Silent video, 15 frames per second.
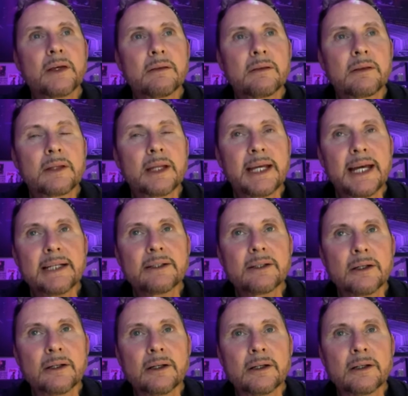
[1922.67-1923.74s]
they had
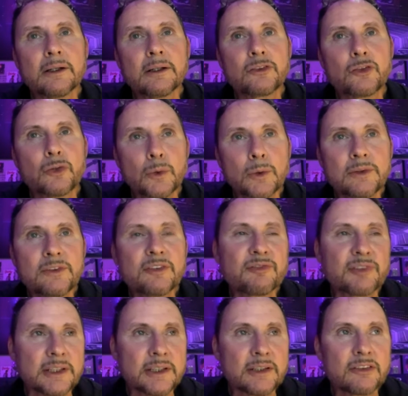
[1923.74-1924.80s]
a tour to
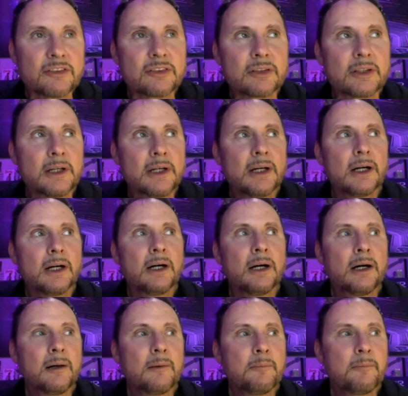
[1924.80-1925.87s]
finish,
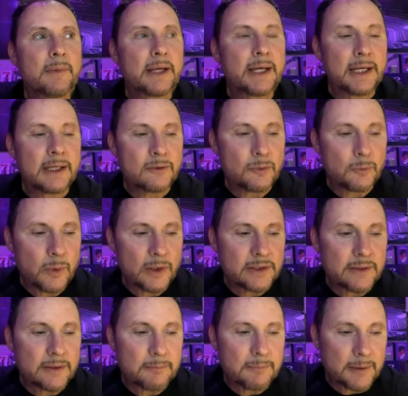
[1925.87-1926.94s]
and one
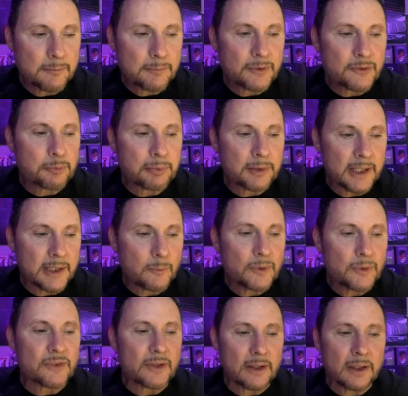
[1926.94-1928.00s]
of the members, Brian,
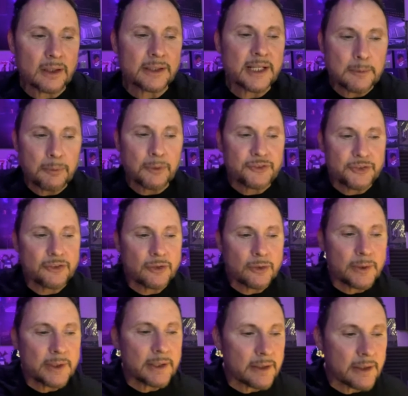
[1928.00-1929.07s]
was unable to
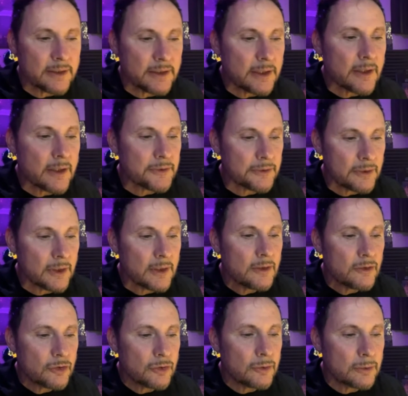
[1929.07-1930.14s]
do it, and the other
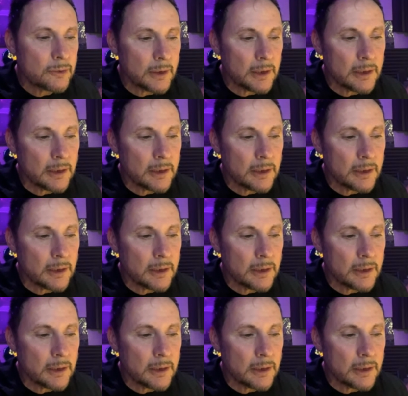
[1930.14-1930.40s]
two